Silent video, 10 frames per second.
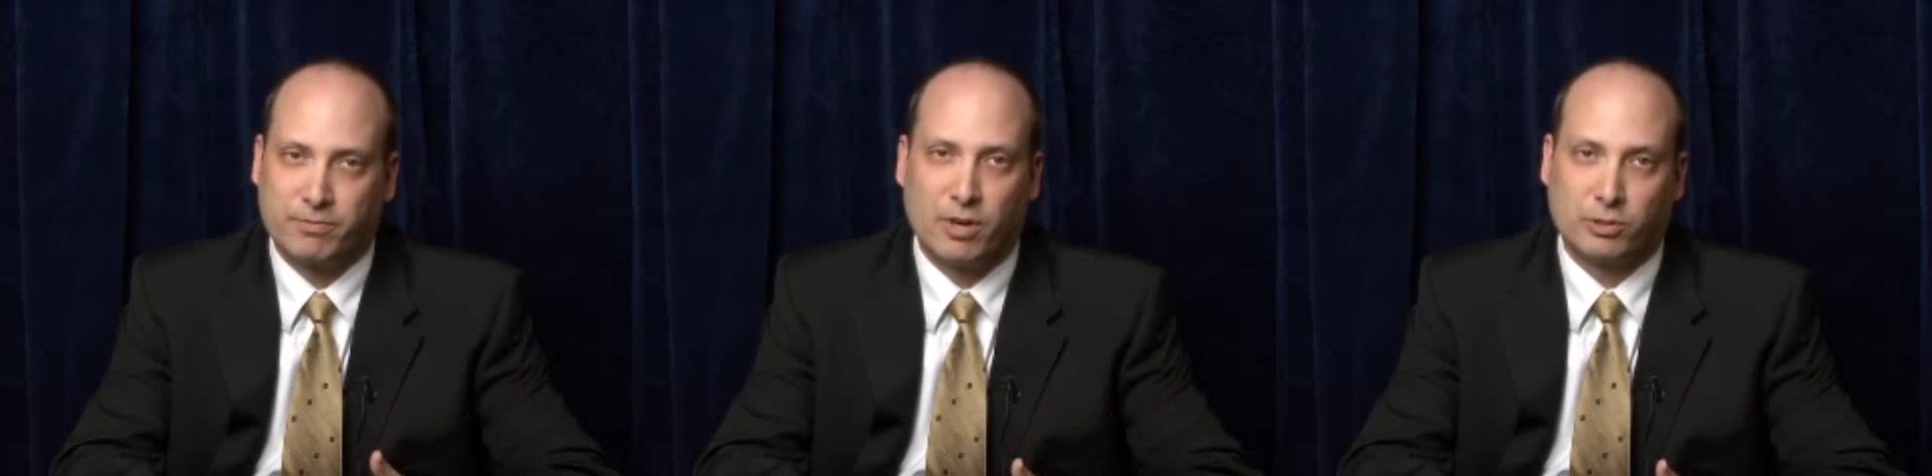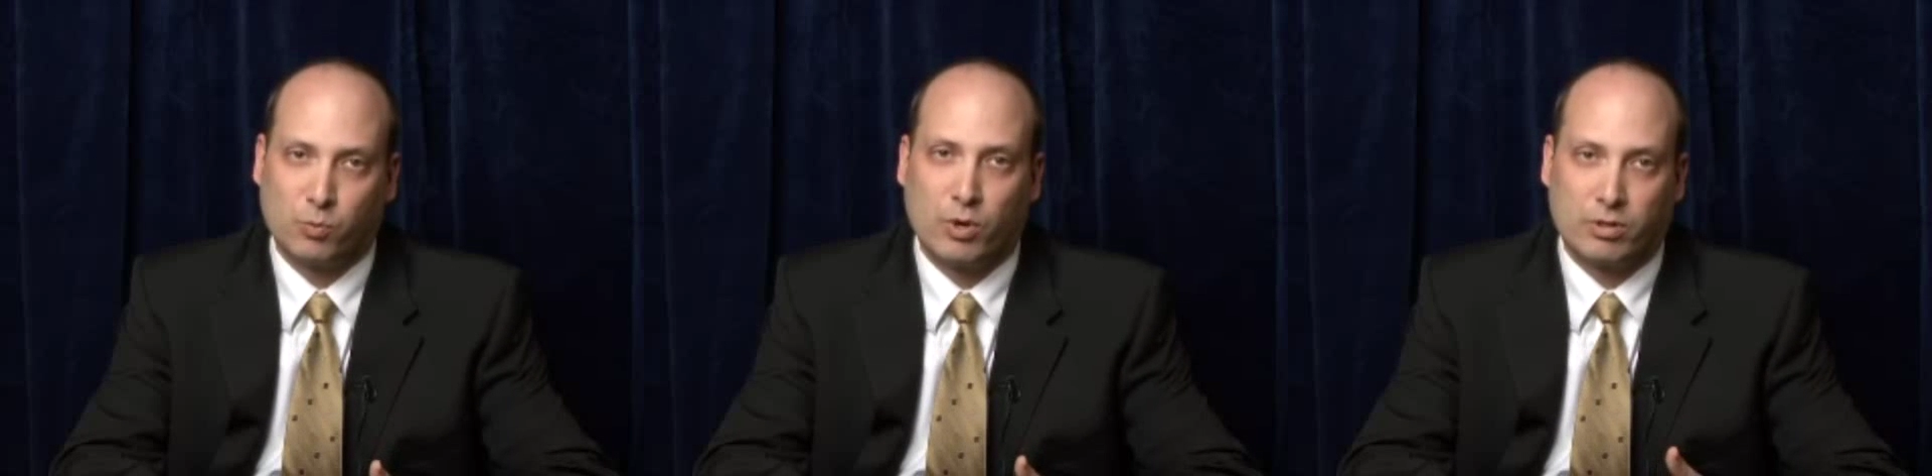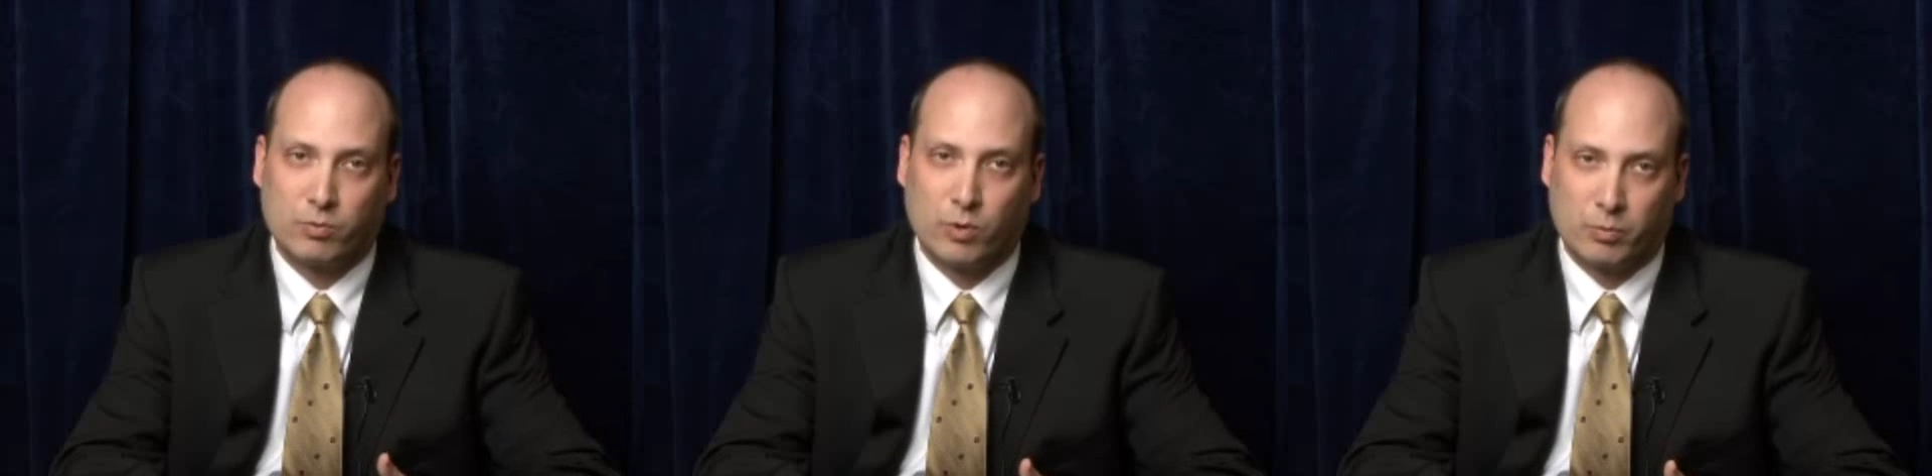fault
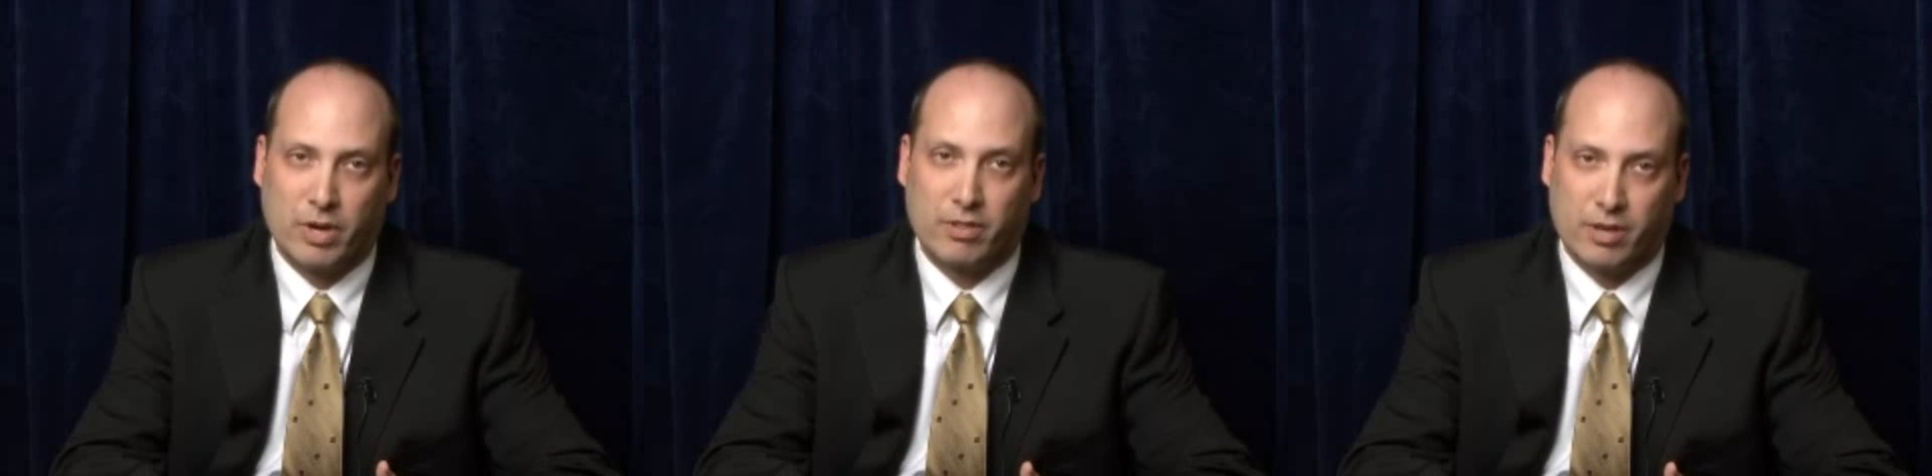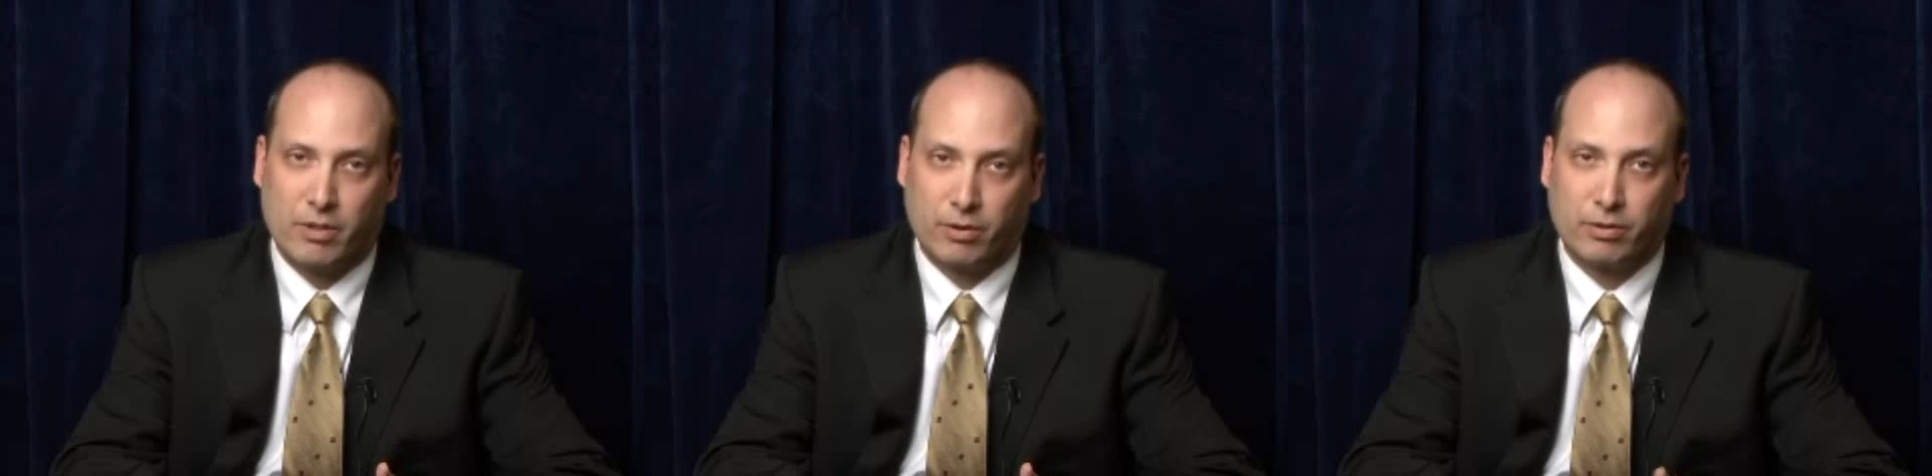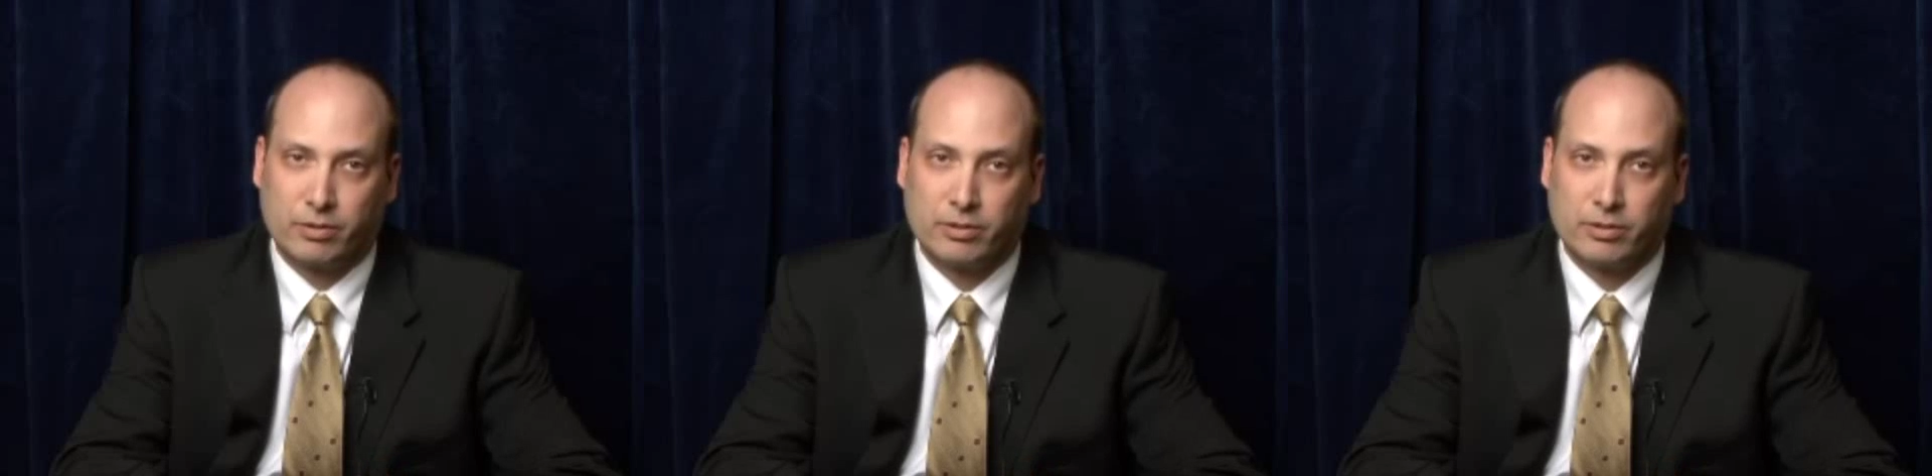one way or the other.